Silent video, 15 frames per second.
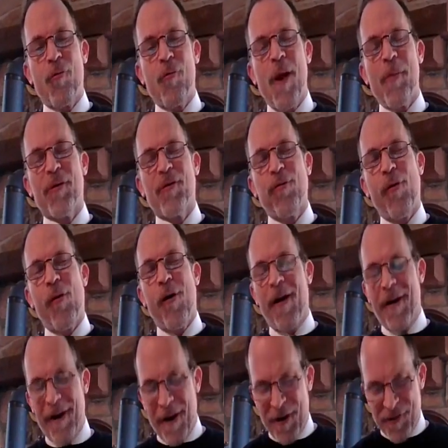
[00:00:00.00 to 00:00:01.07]

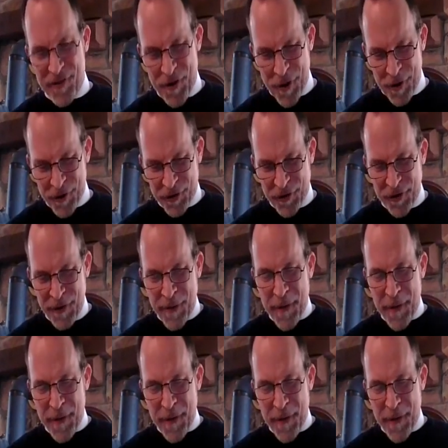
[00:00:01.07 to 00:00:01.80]
repertoire in our church.